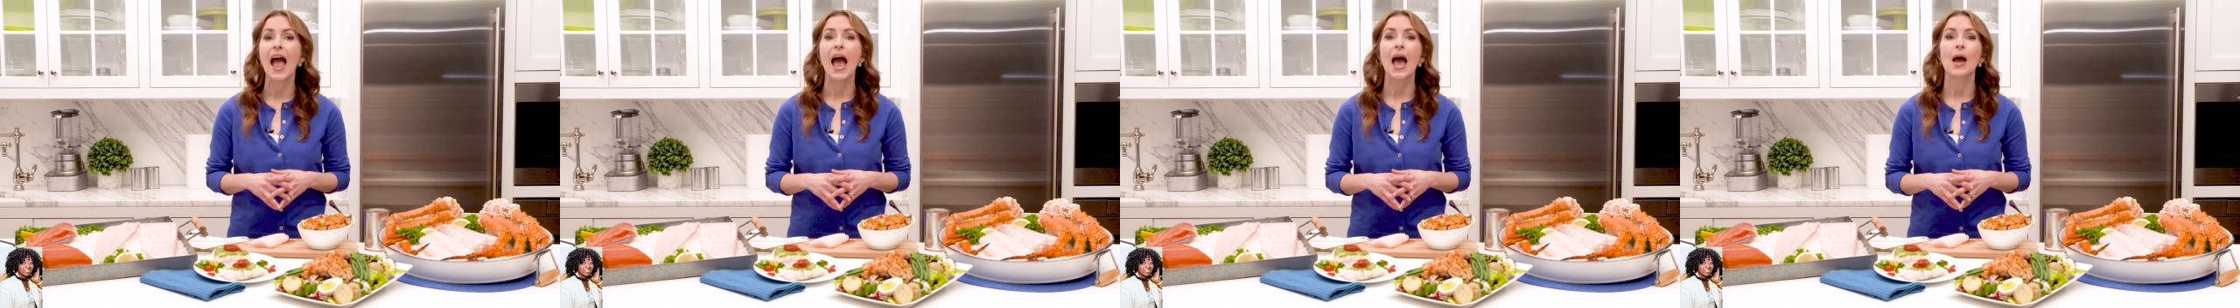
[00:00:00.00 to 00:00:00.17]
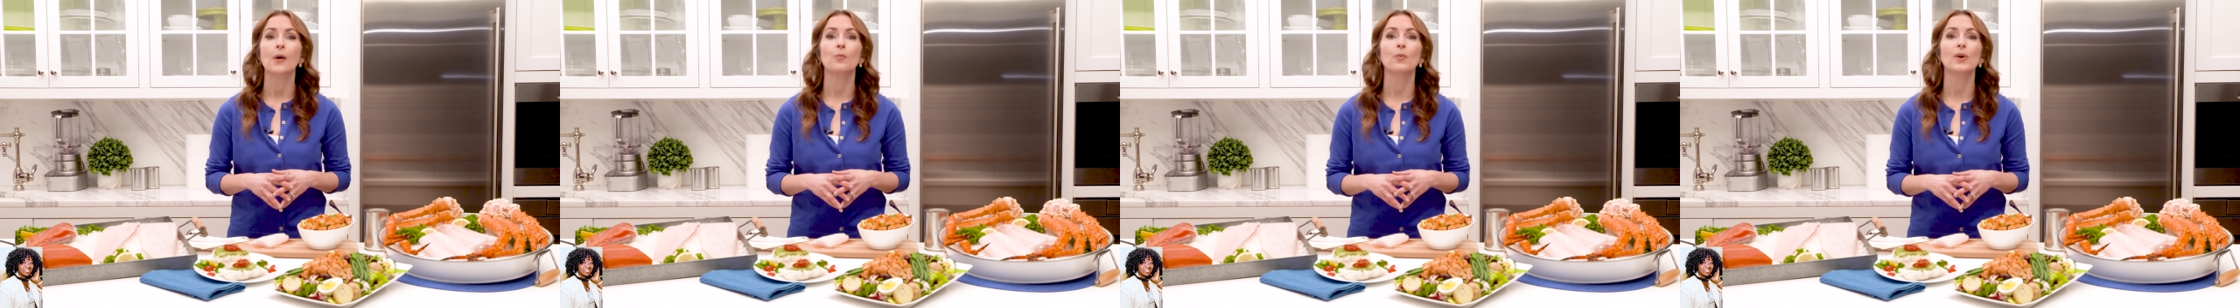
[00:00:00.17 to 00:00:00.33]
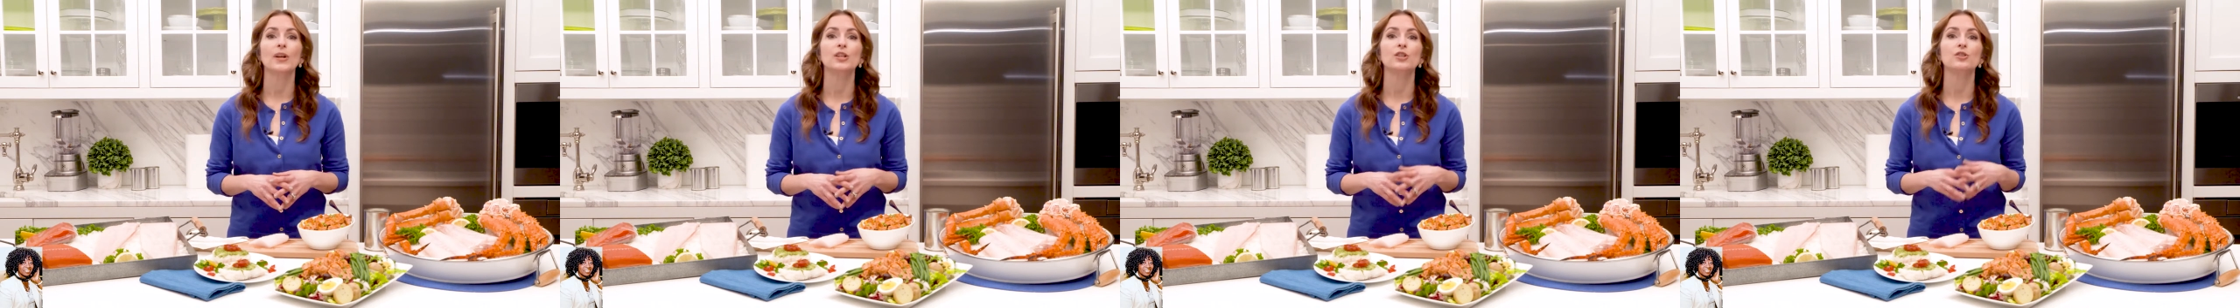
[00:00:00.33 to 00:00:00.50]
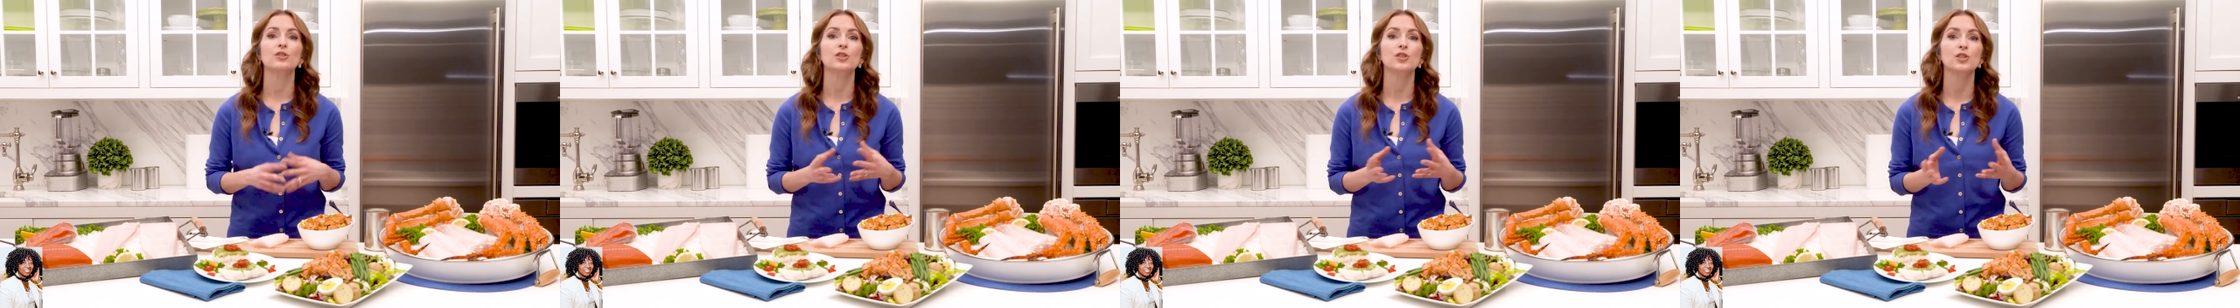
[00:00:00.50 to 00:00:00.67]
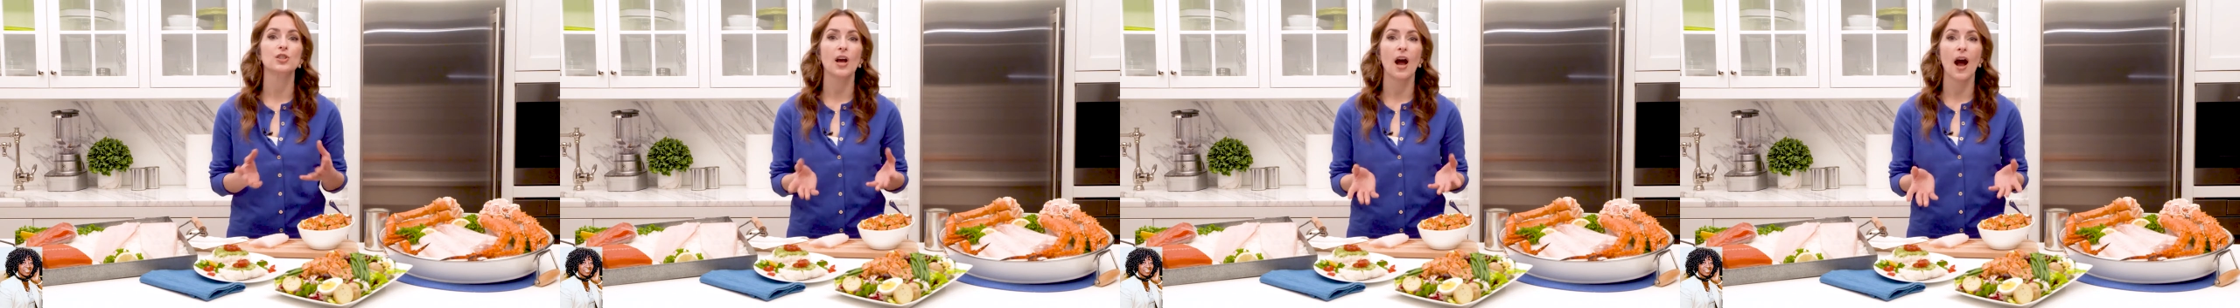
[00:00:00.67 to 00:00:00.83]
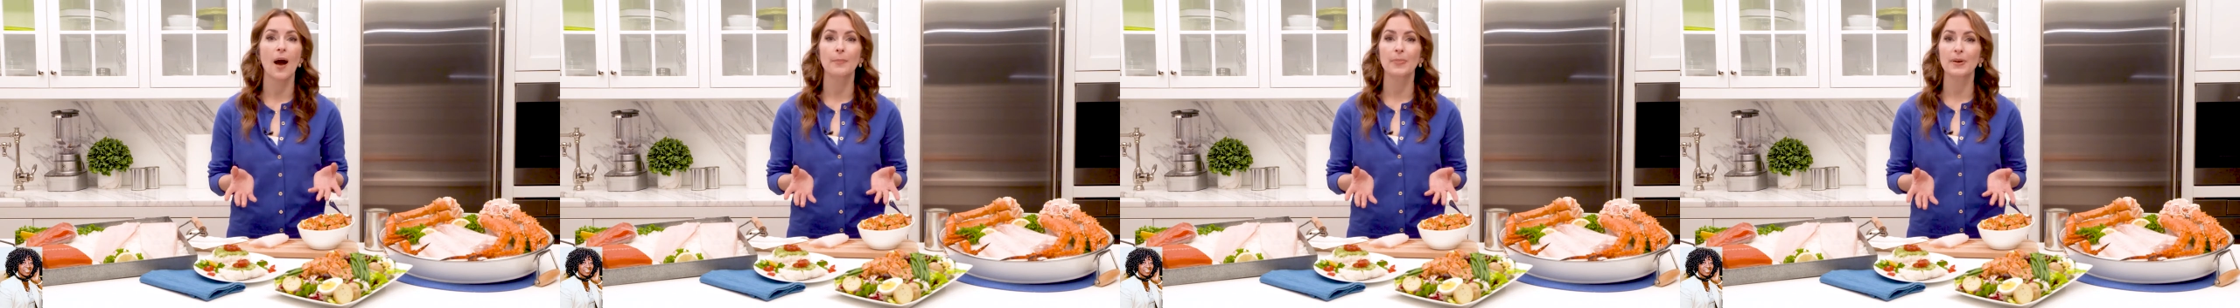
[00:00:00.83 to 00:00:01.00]
And when you're
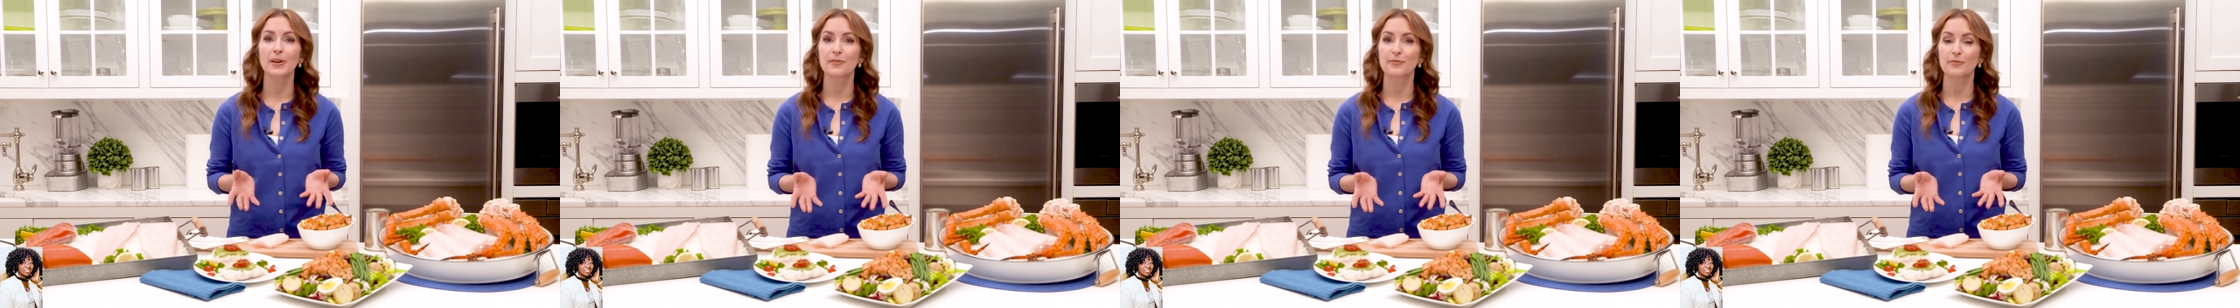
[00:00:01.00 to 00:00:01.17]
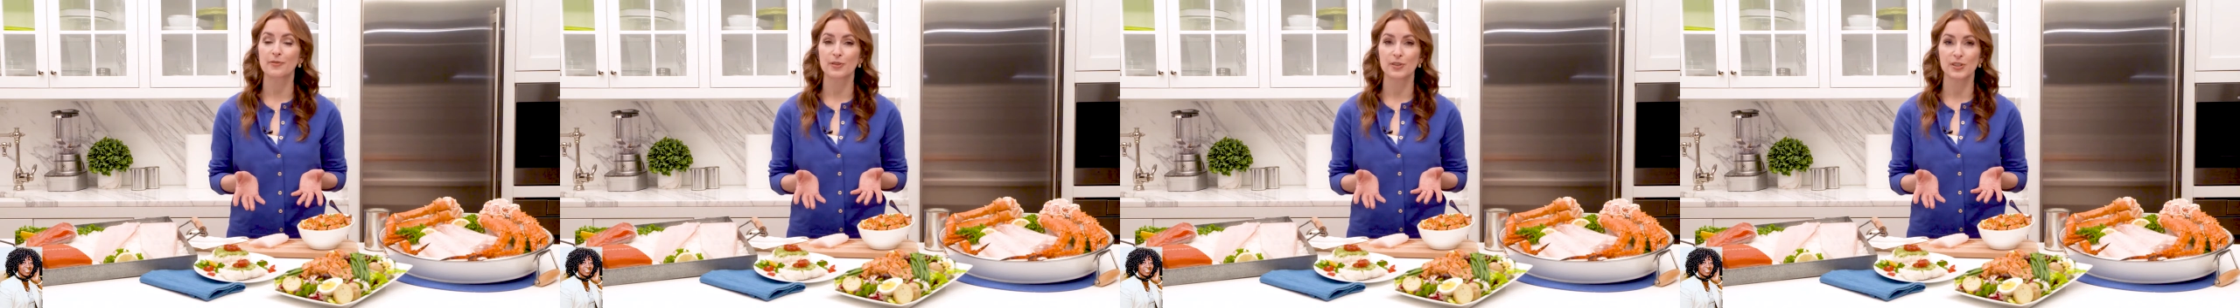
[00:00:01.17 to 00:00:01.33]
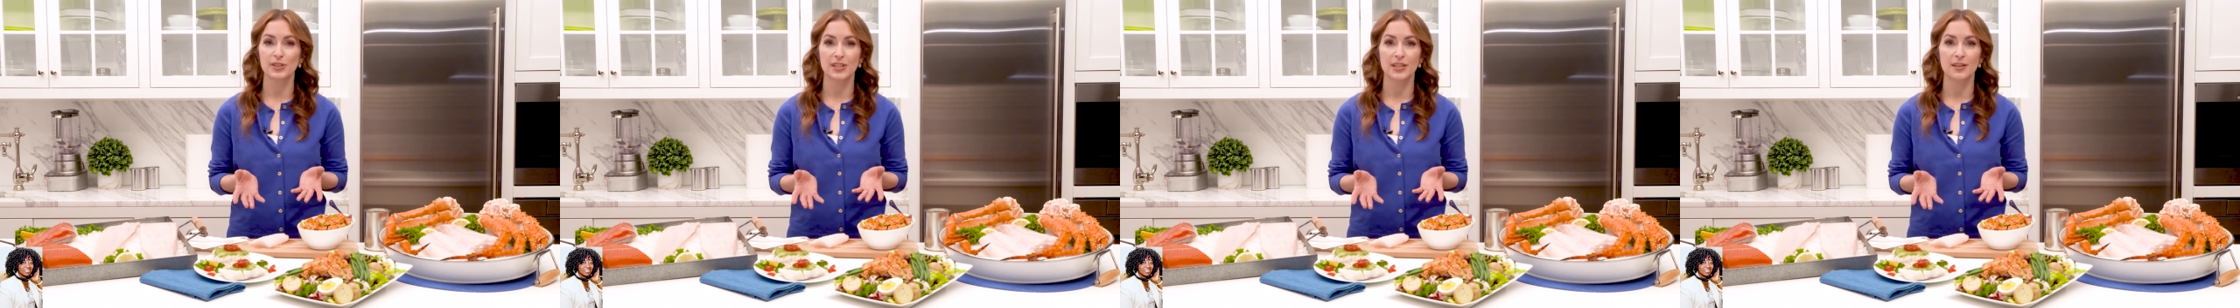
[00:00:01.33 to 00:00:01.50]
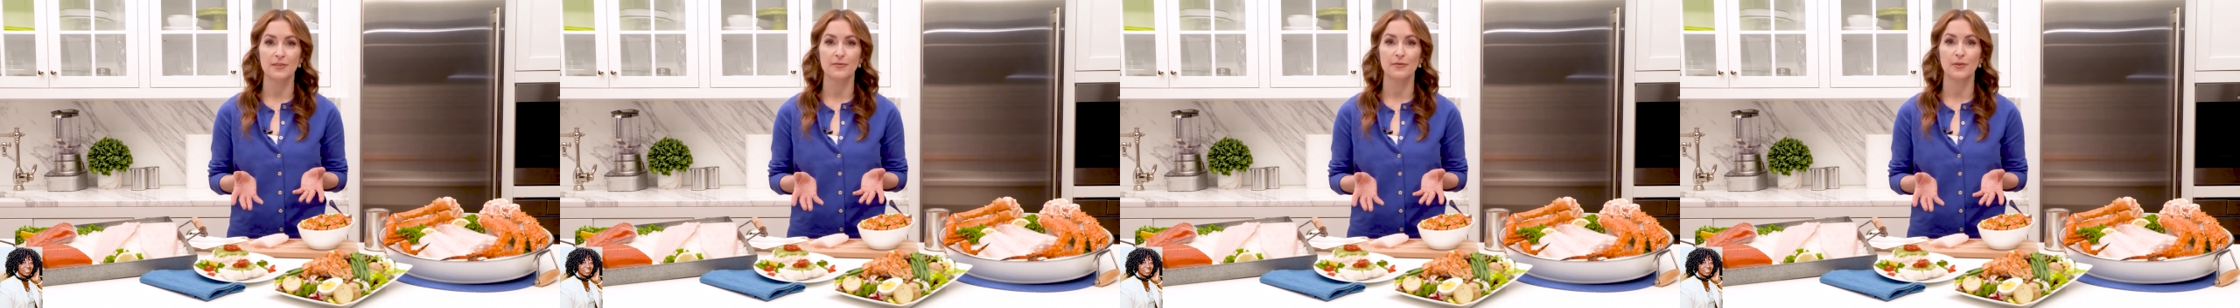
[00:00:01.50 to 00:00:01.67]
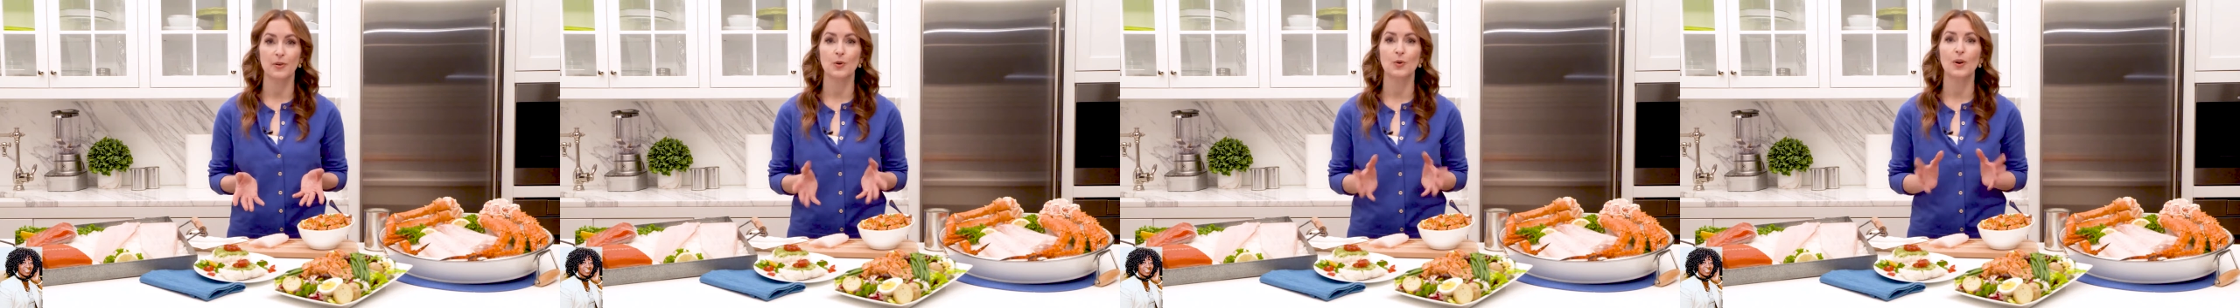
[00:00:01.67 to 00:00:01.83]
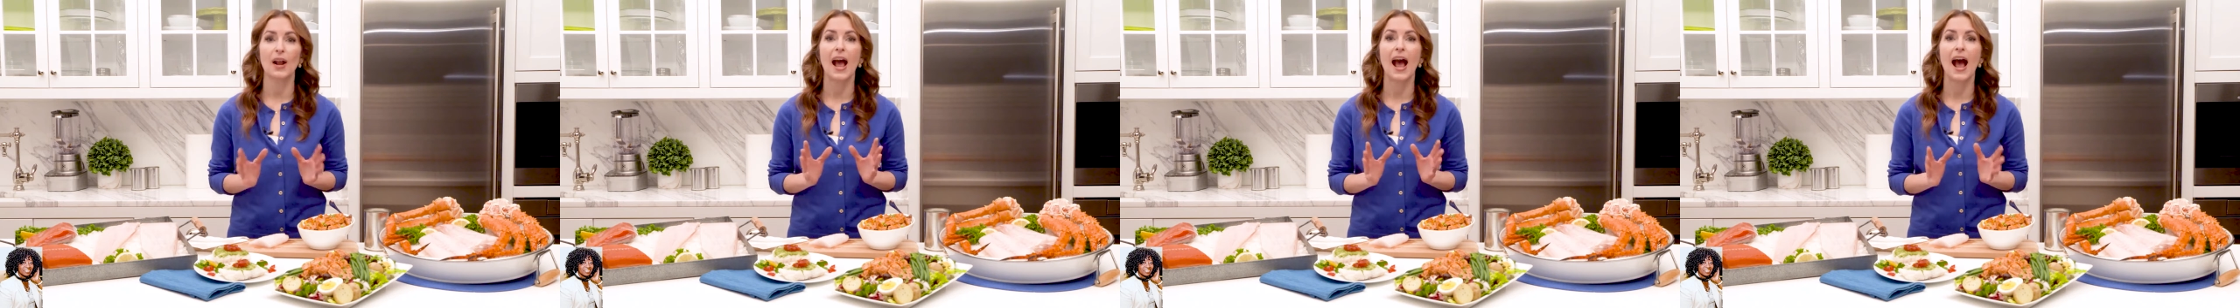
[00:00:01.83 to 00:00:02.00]
shopping for
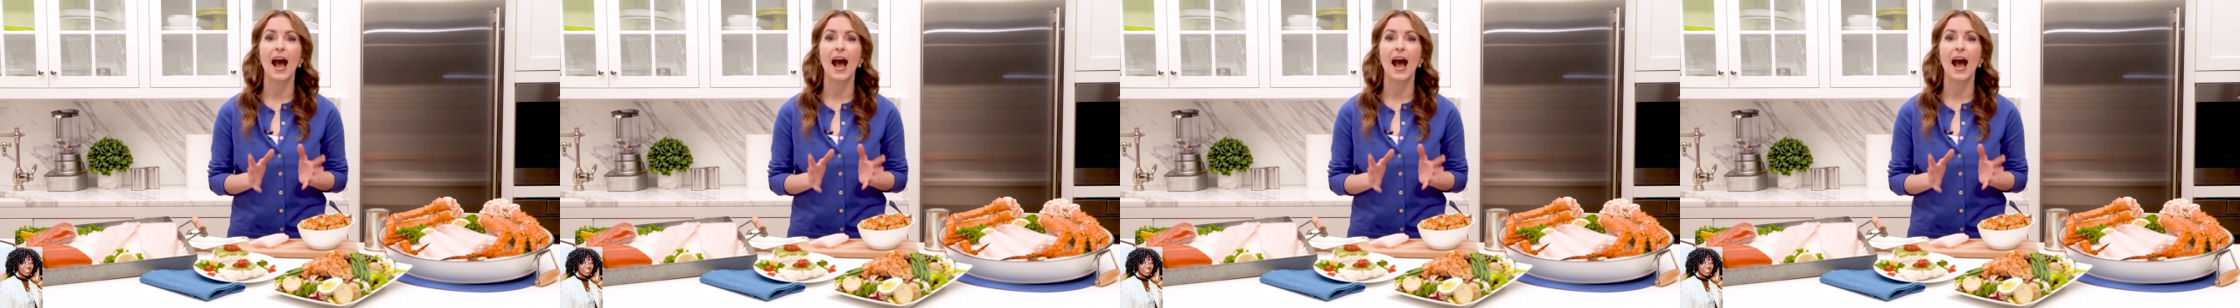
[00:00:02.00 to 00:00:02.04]
seafood,